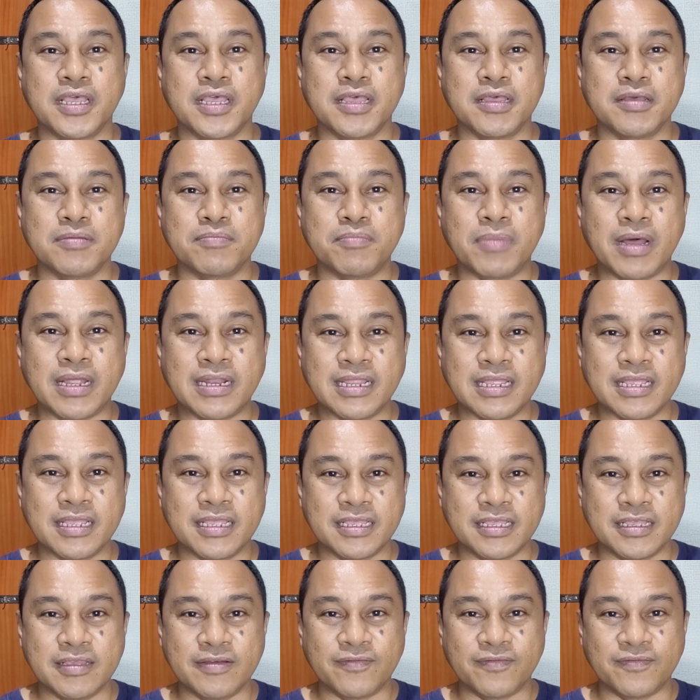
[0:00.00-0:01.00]
But
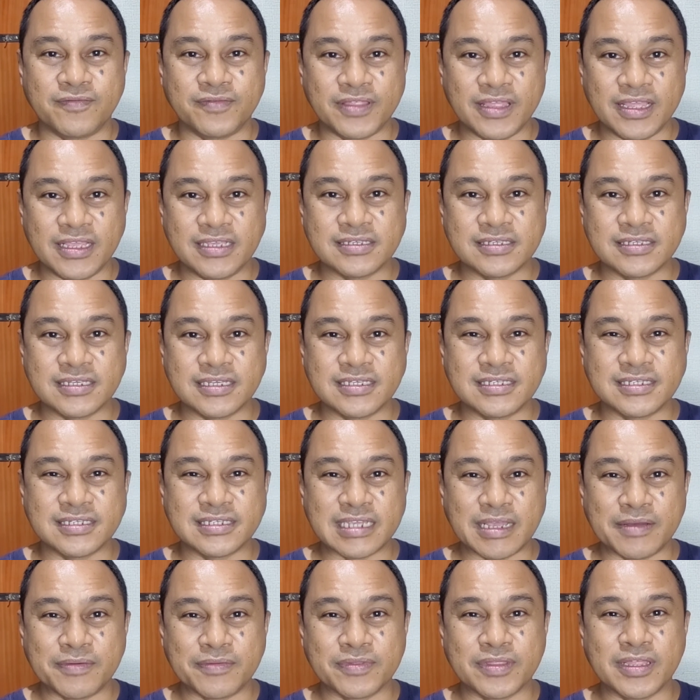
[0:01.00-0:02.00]
if this is
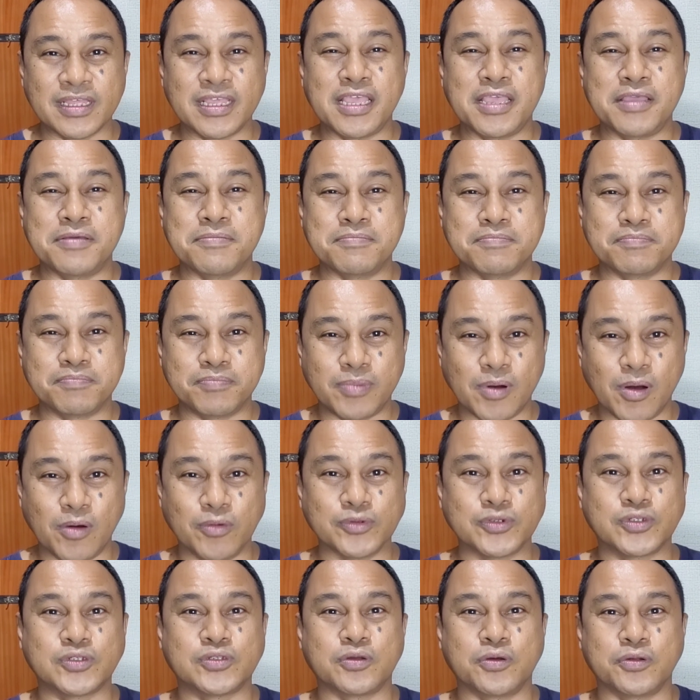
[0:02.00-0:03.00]
something
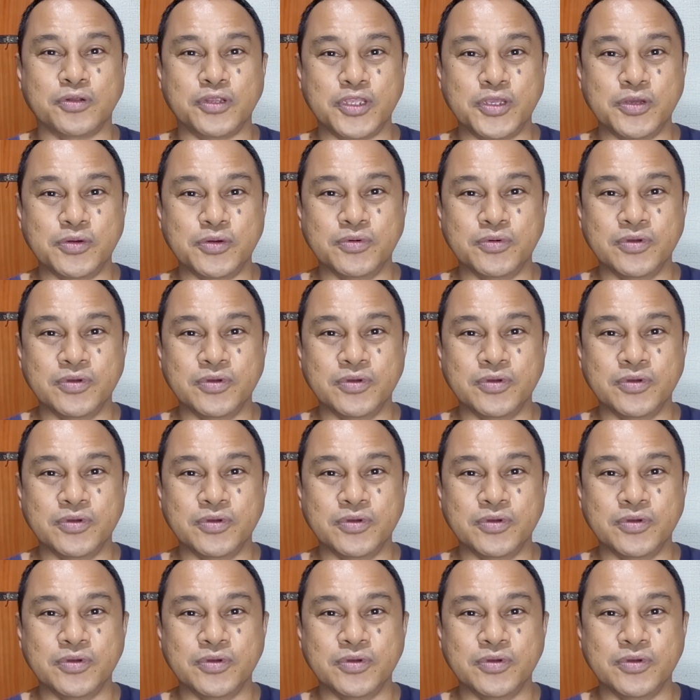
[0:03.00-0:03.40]
imposed on you,